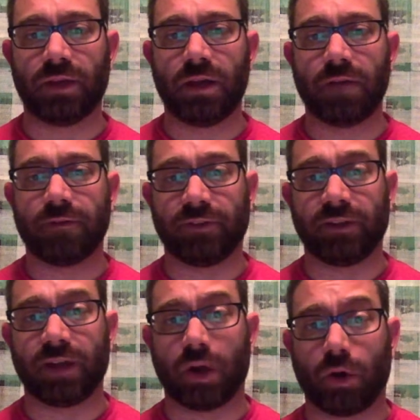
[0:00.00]

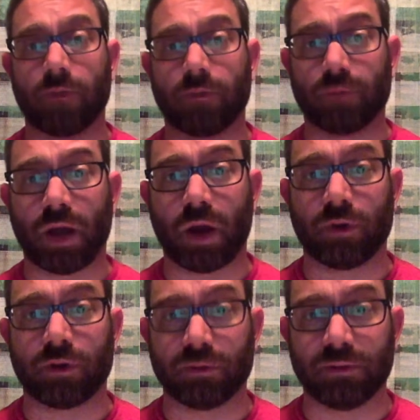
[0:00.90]
fulfilling
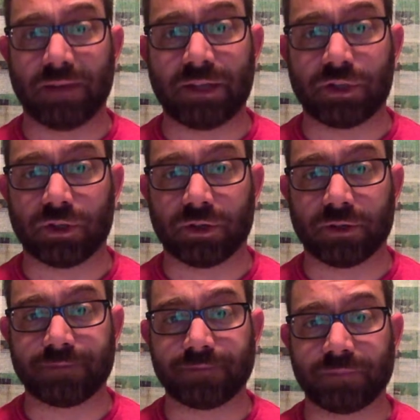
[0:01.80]
our nature,
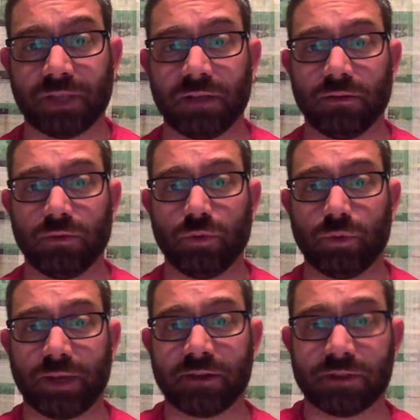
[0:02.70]
and who
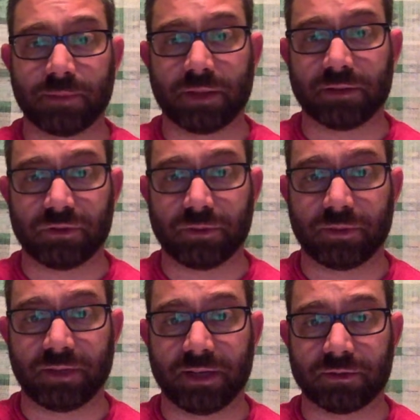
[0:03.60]
cares about the
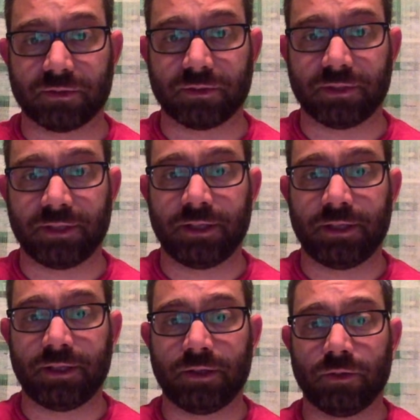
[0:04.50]
supernatural?
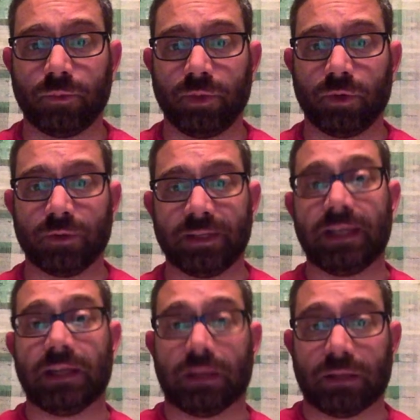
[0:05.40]
We don't
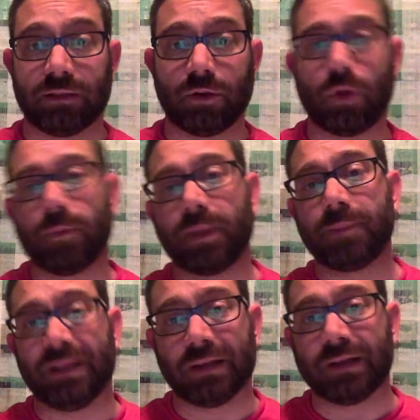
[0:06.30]
need it. Oh, it might
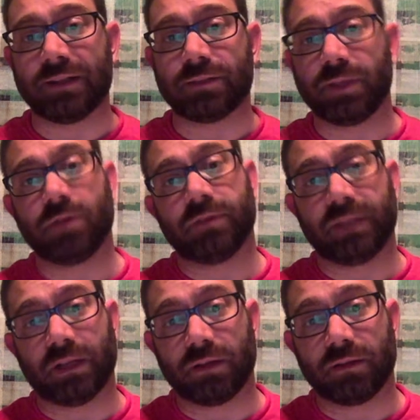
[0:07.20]
be nice, but you don't
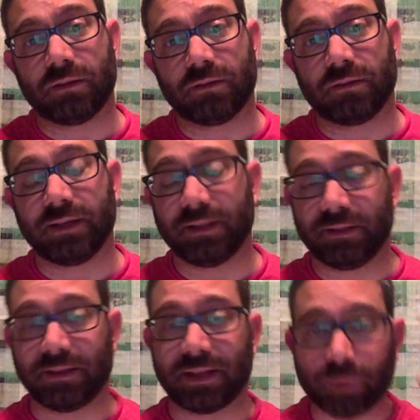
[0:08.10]
need it,
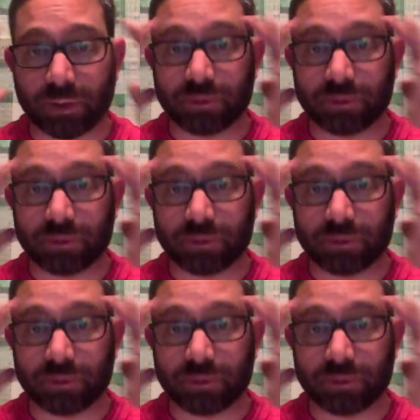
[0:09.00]
right? That's what he was